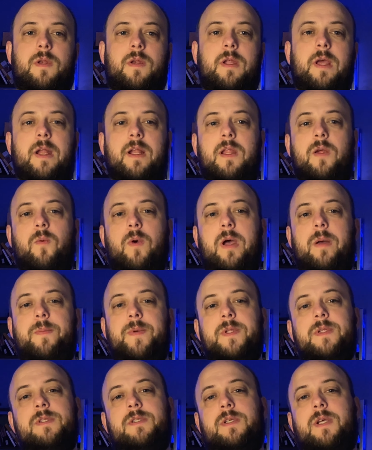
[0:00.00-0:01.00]
Deadly
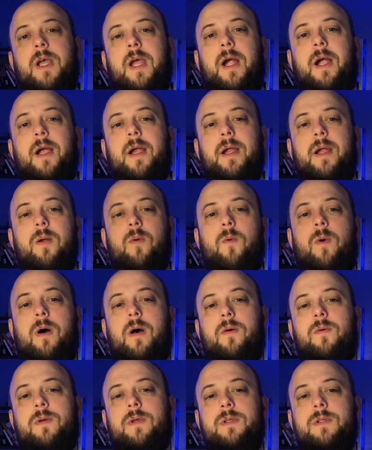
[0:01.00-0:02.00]
weapons carrying
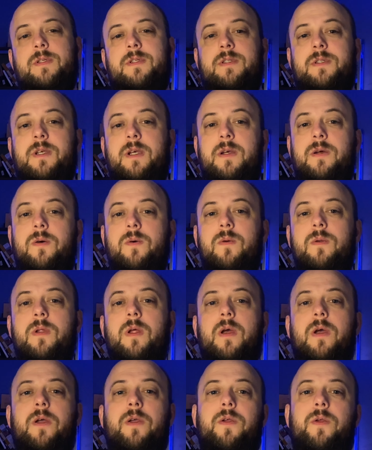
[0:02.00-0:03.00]
while concealed,
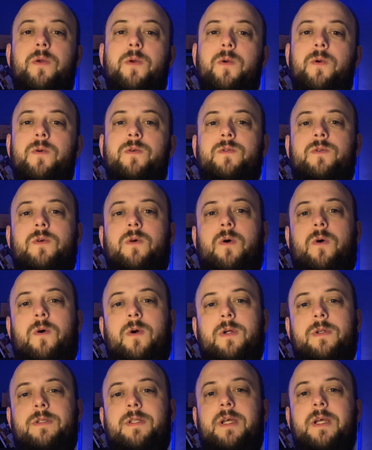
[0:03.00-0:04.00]
use
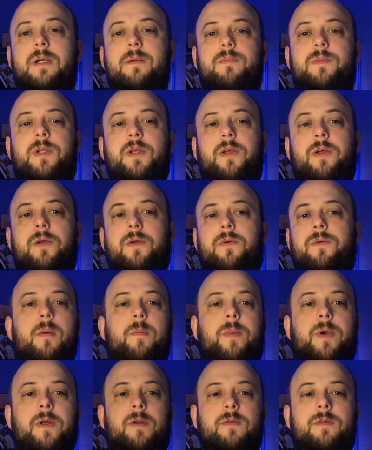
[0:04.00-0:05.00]
or attempt to
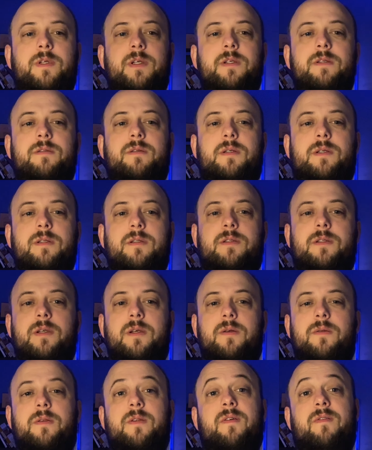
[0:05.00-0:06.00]
use. Penalties
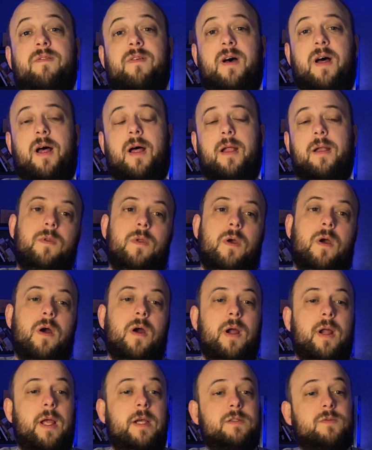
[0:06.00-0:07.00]
concealed defined. All
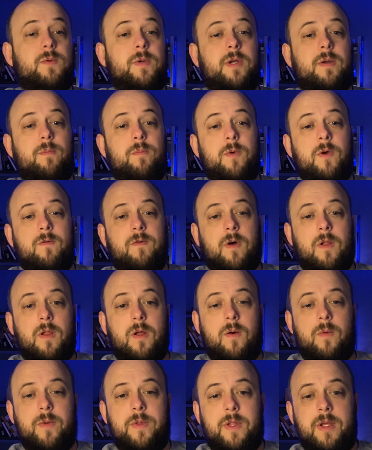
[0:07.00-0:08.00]
right, as we move
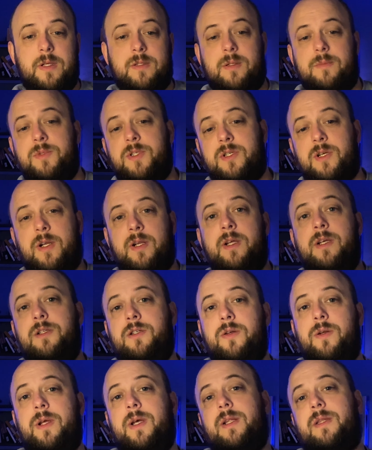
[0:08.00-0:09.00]
on with this, I'm just going to need
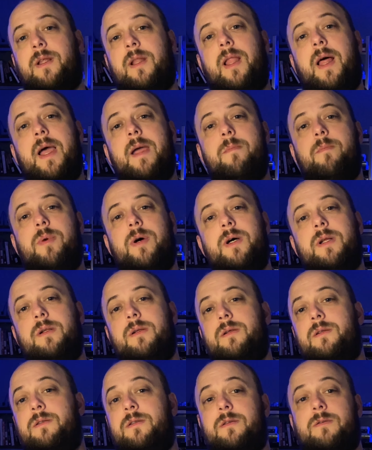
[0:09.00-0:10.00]
you to hit the like
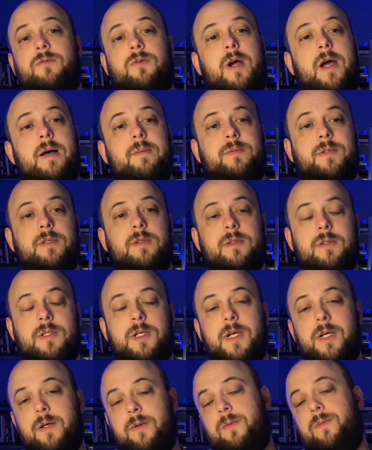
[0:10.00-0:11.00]
button and subscribe to the
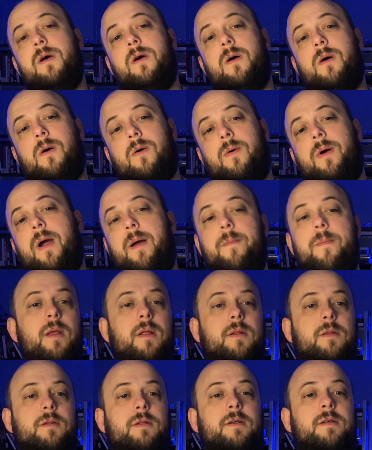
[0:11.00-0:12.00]
channel. All right.
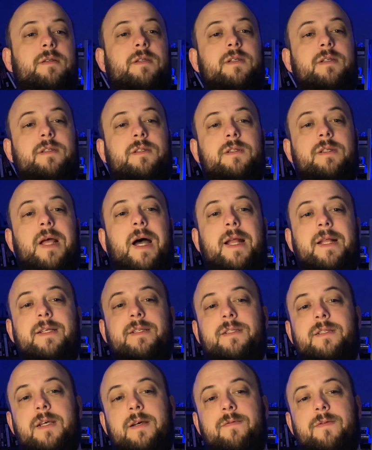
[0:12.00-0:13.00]
This is
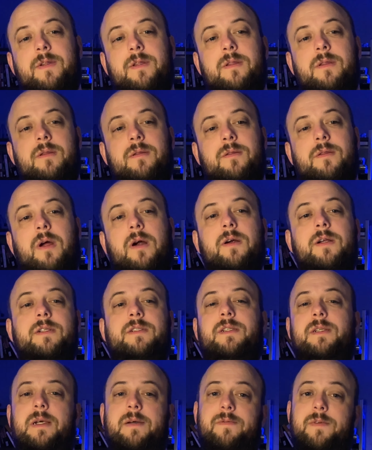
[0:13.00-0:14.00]

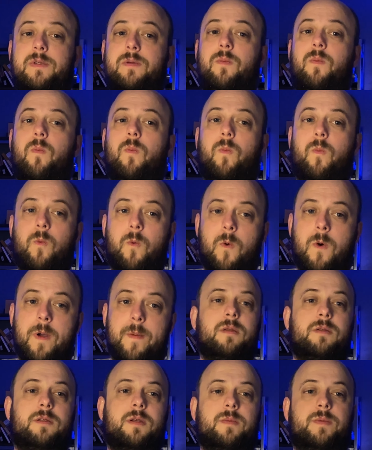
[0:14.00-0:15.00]

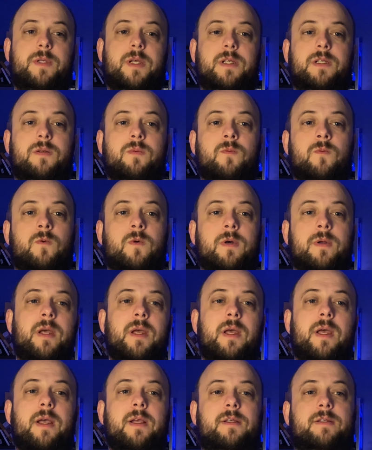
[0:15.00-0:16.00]
97371 subsection 1.
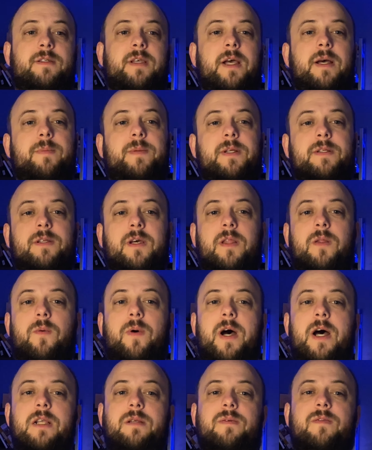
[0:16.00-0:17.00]
Except as
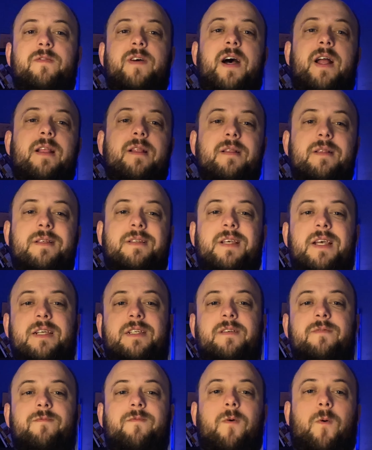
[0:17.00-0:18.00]
otherwise provided in
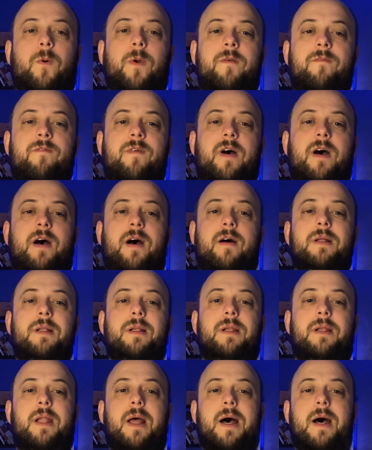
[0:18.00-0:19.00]
section
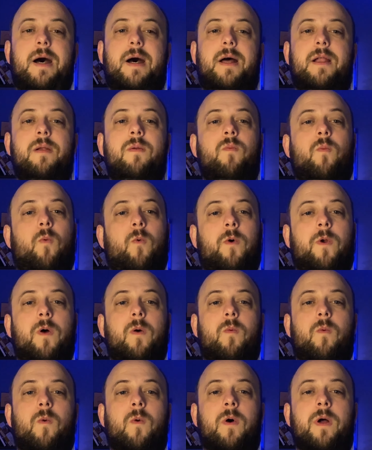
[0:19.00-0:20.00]

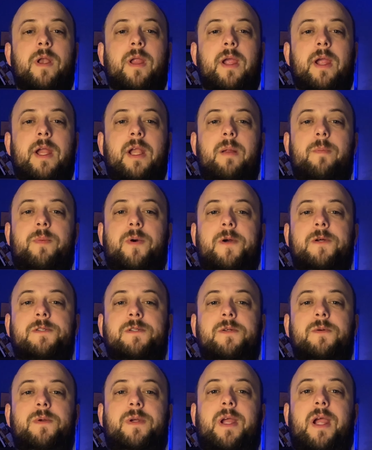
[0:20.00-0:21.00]
45.9.101, any
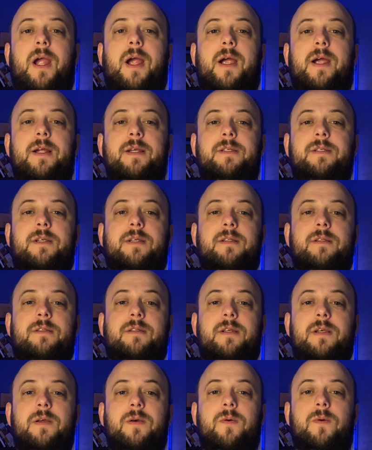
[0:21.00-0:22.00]
person who carries
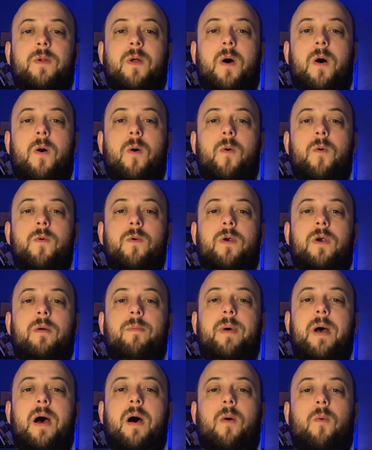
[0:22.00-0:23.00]
concealed on or
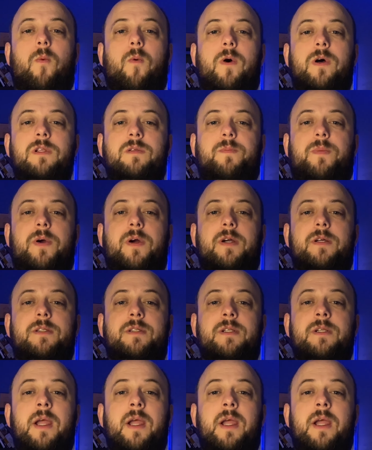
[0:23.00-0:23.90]
about one's person